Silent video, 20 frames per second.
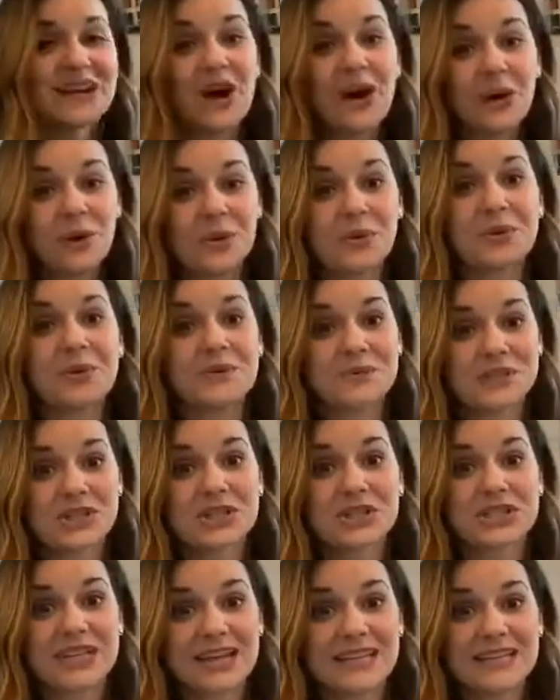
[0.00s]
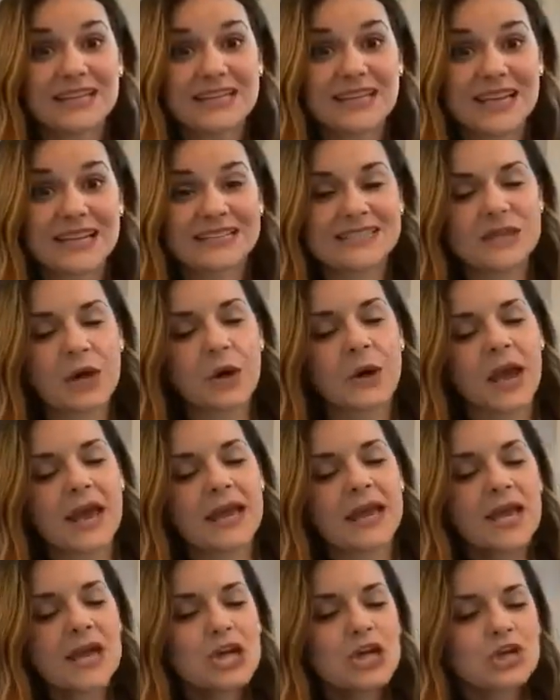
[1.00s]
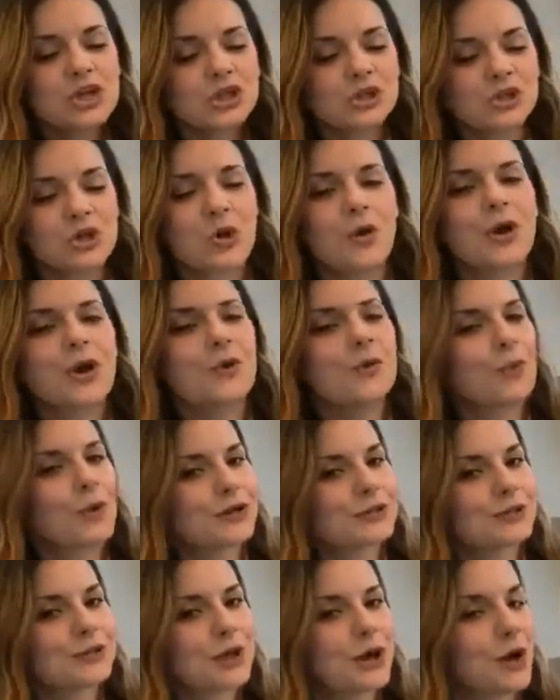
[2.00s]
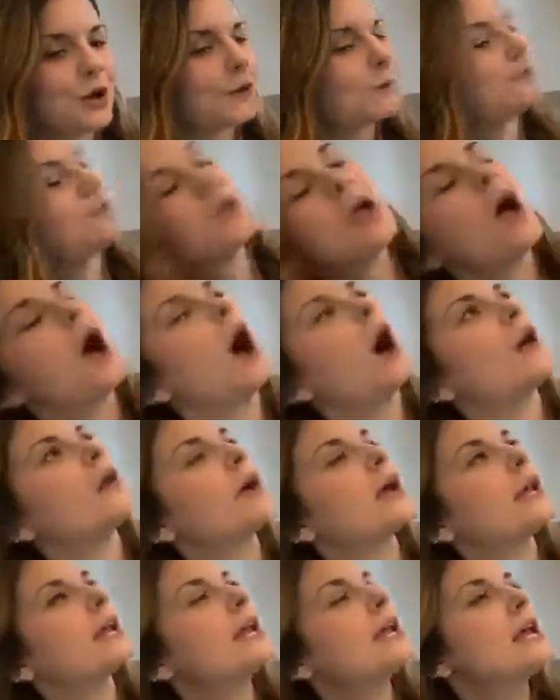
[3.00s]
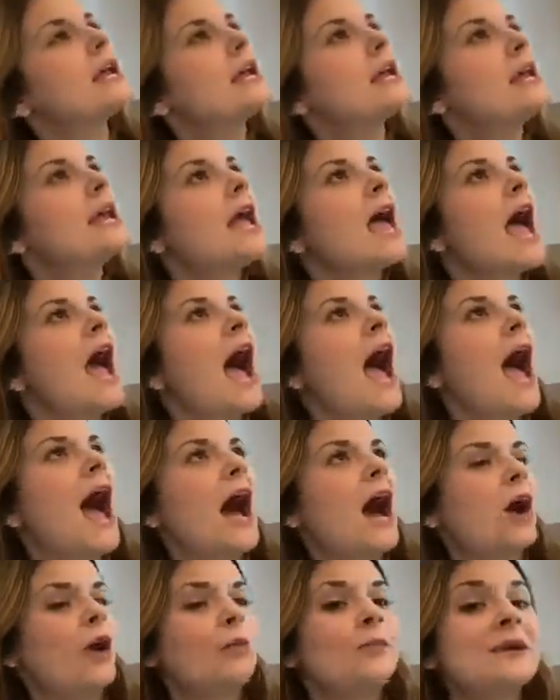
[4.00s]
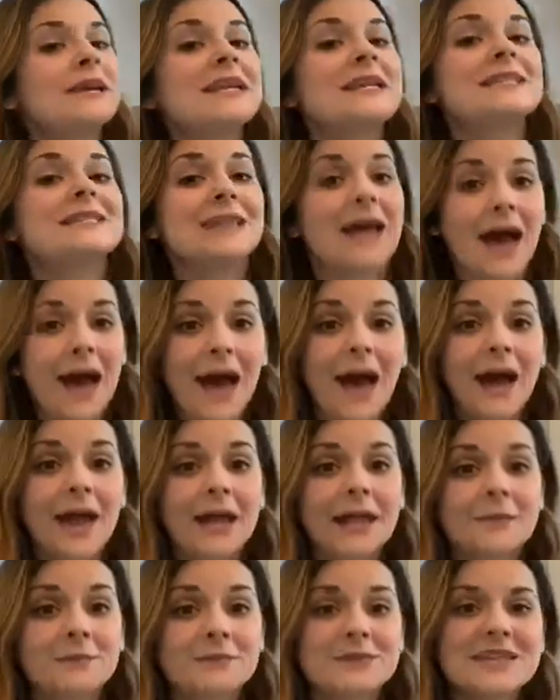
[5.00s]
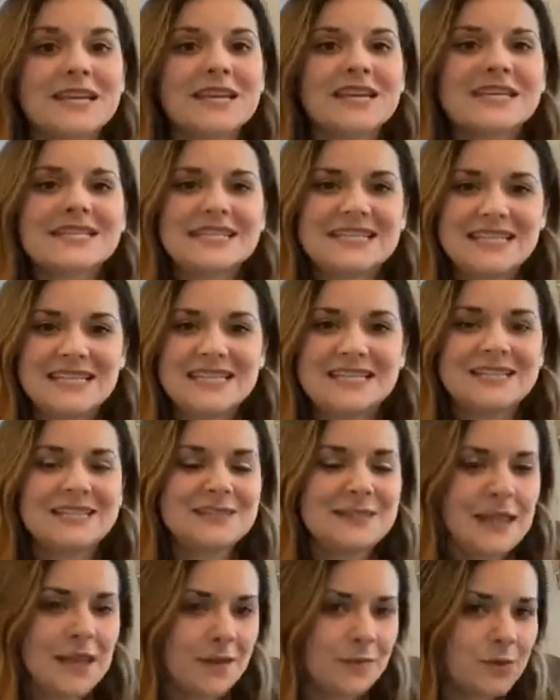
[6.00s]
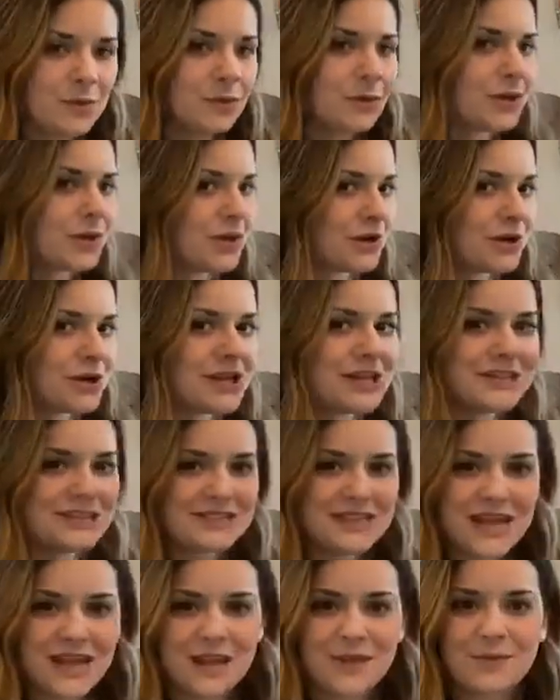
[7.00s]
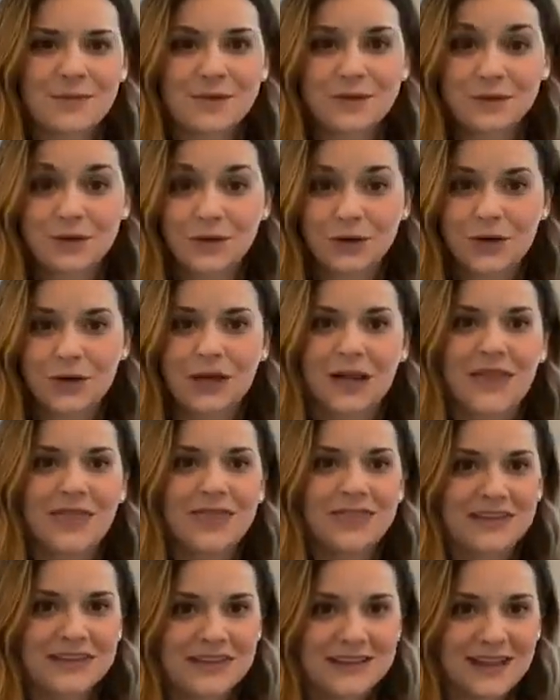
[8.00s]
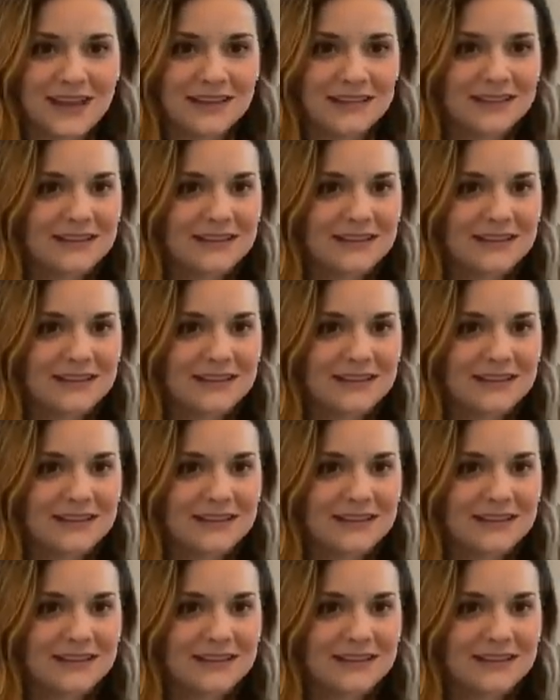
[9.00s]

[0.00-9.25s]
Oh, it was your second guess. Okay, so it was a coat. All right. How many times did Samuel hear his name during the night?